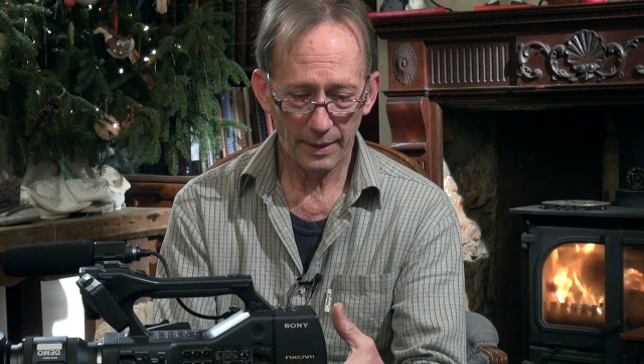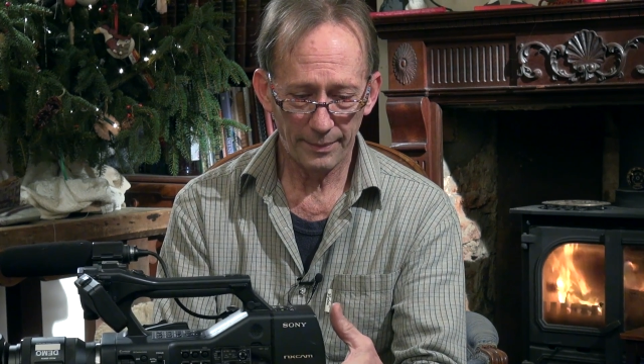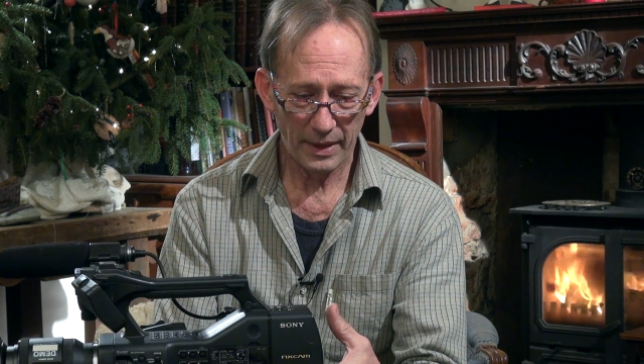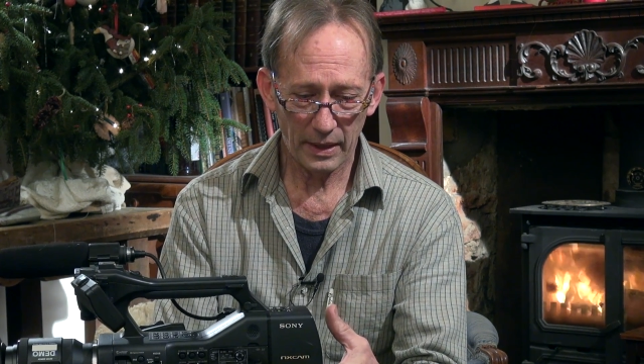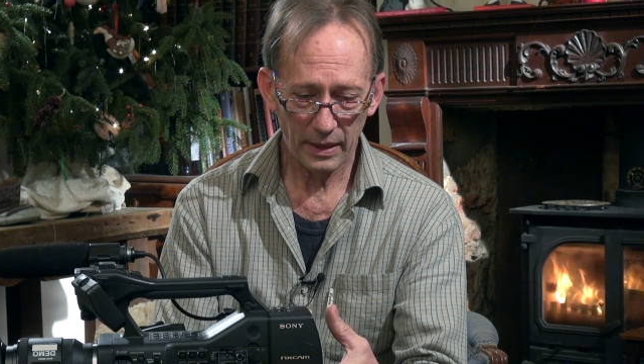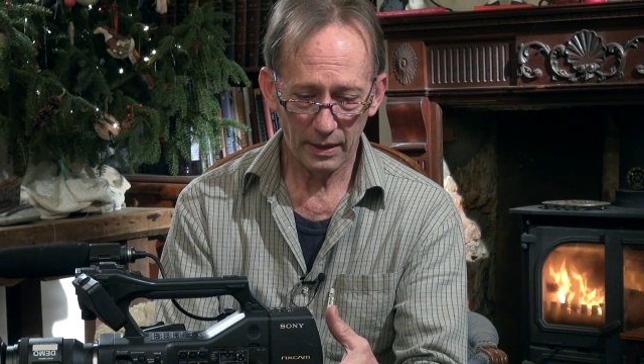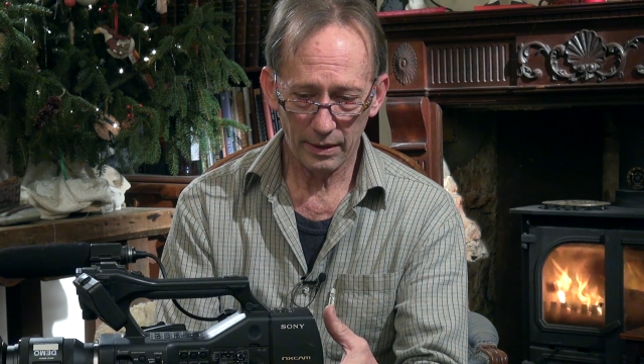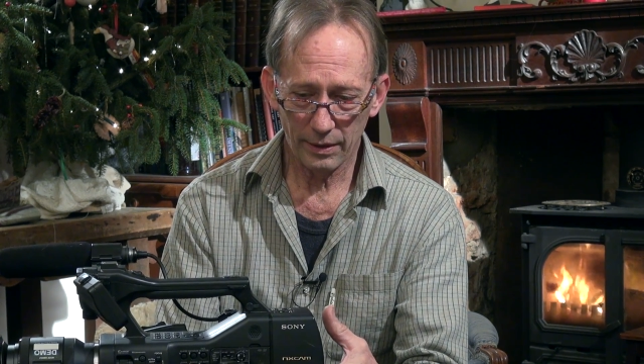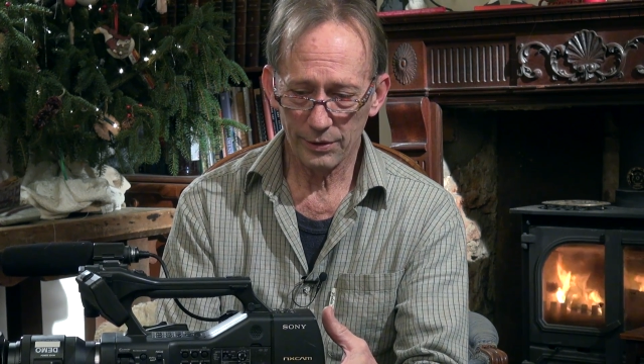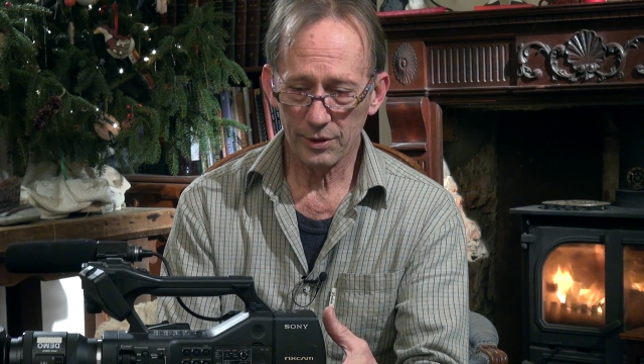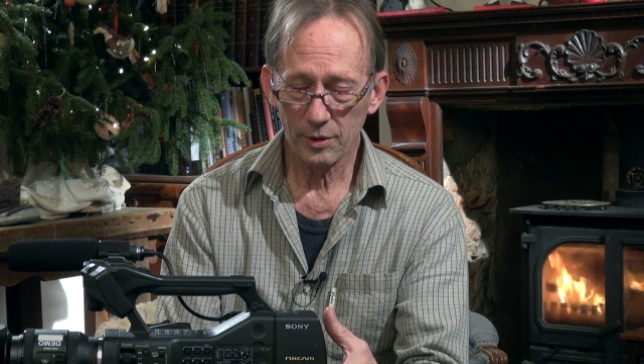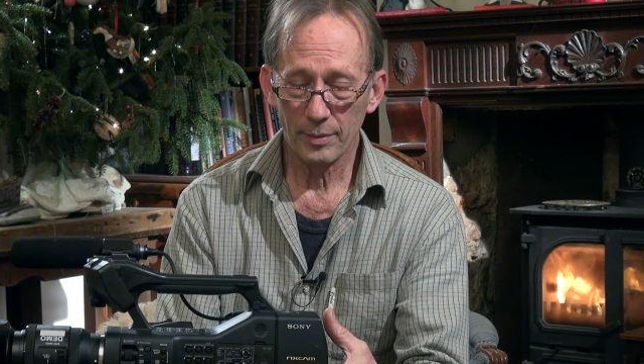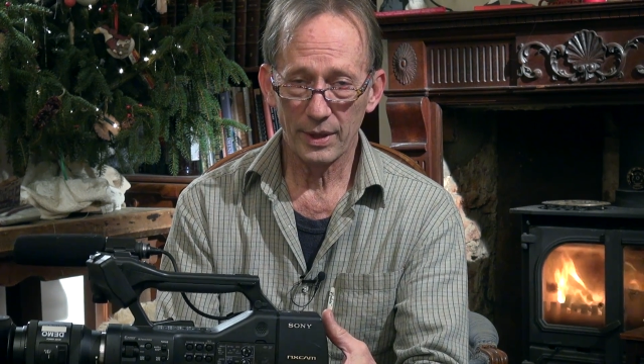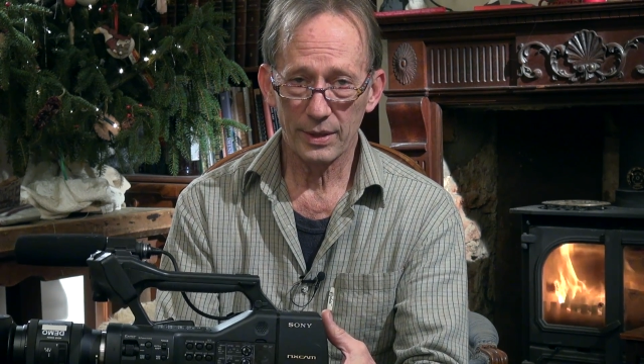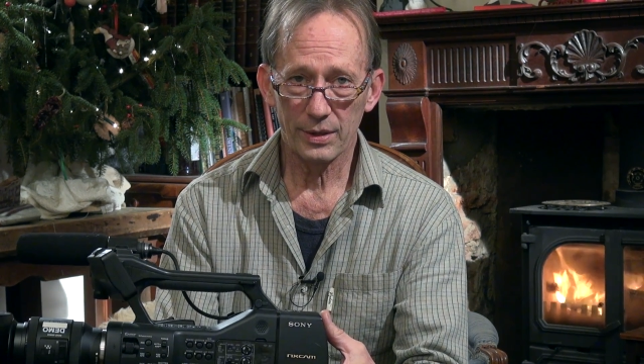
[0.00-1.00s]
I'm not going to go
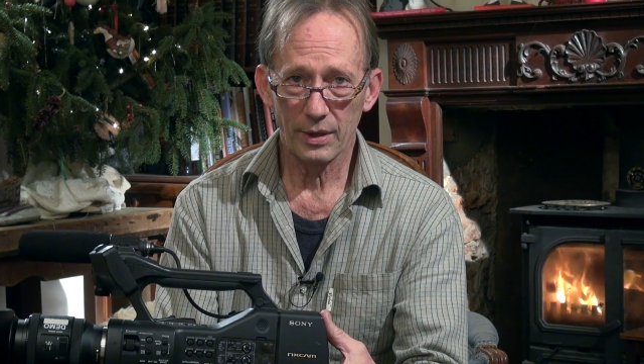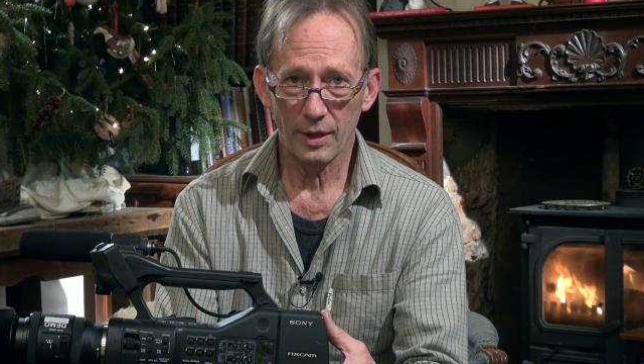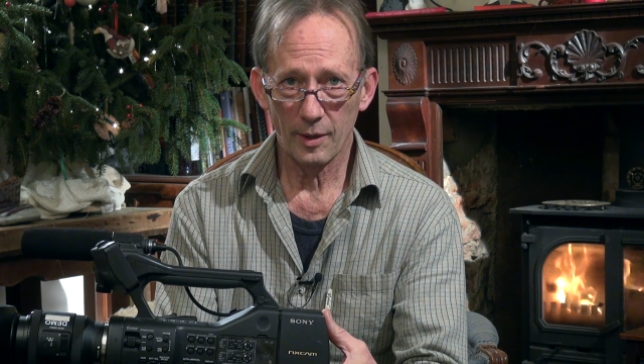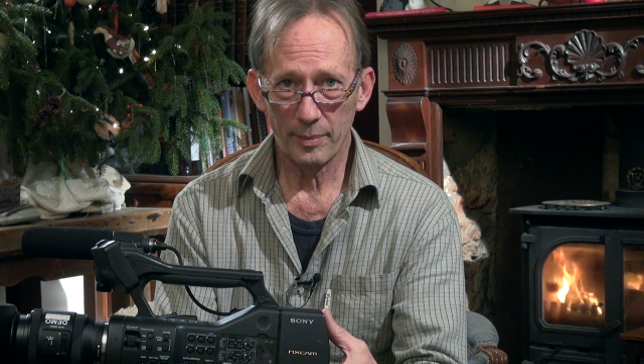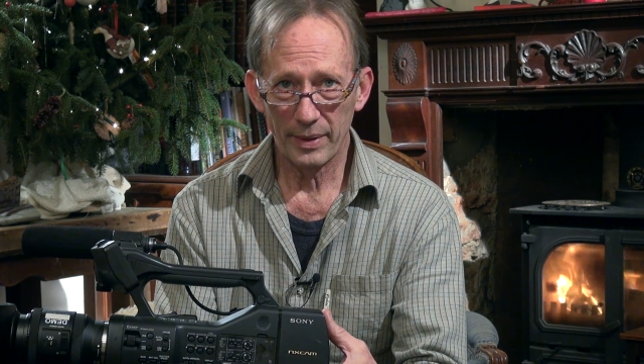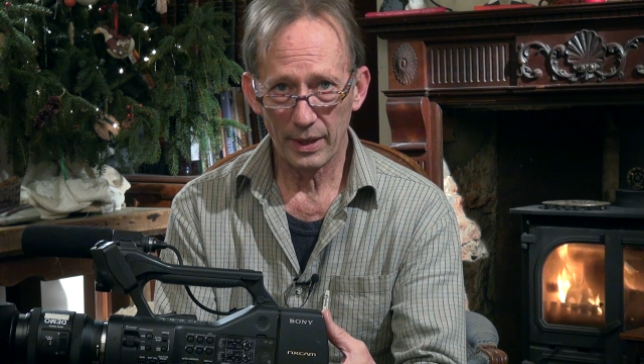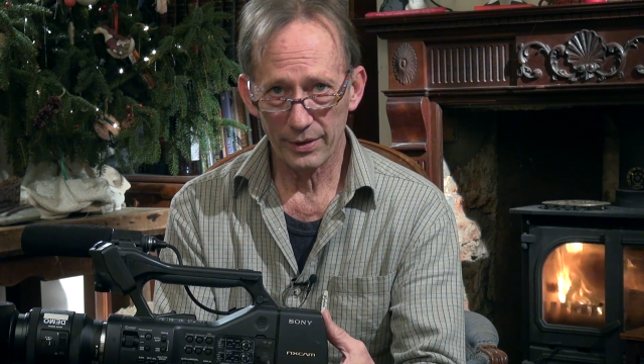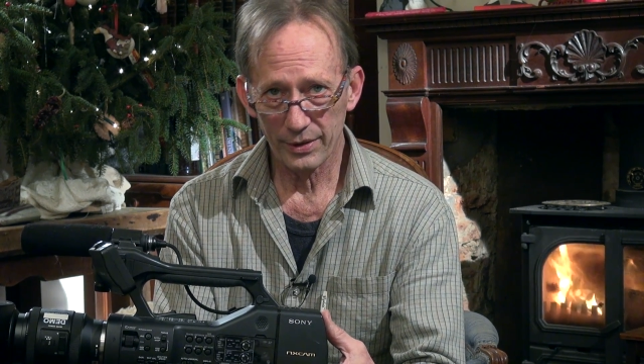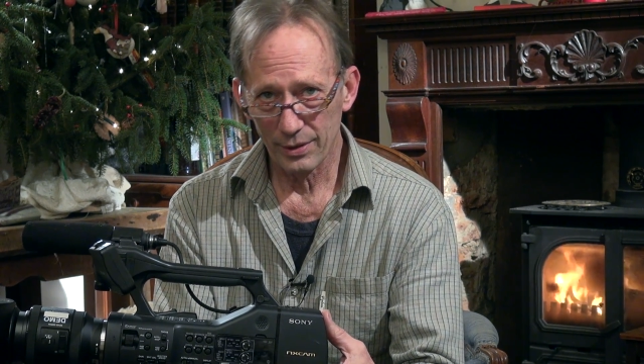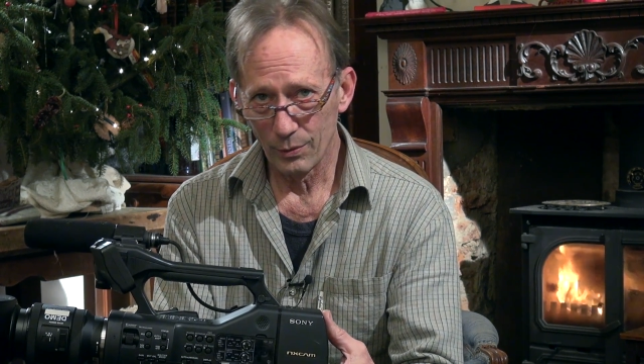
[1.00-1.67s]
so much into the bells